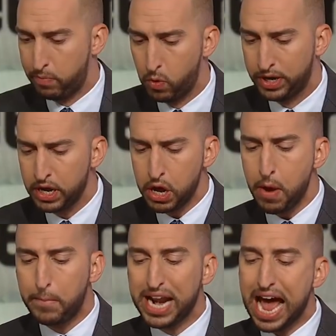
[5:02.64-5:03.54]
point.
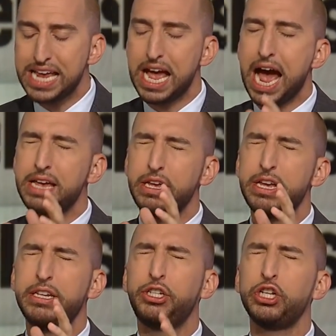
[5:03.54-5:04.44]
But I, I,
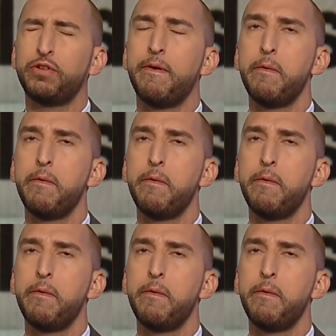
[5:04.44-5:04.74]
it just